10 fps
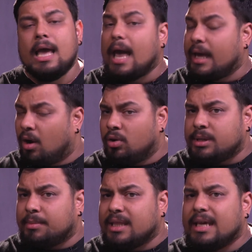and
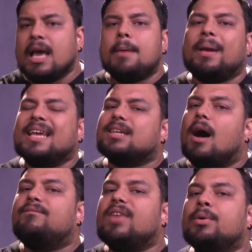ultimately paint
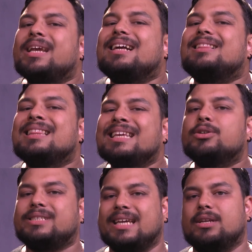a very clear
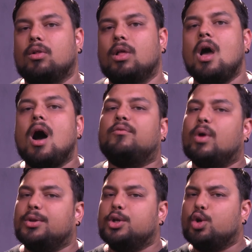signal of
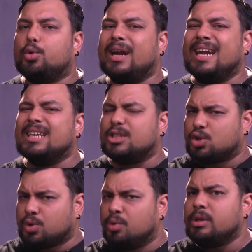whether Ukraine is
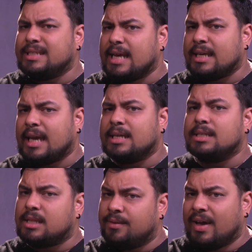truly dedicated
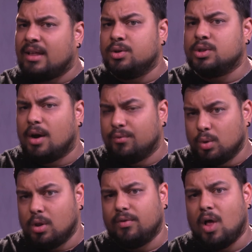to the values of
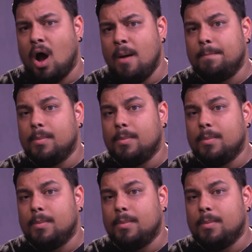rule of law,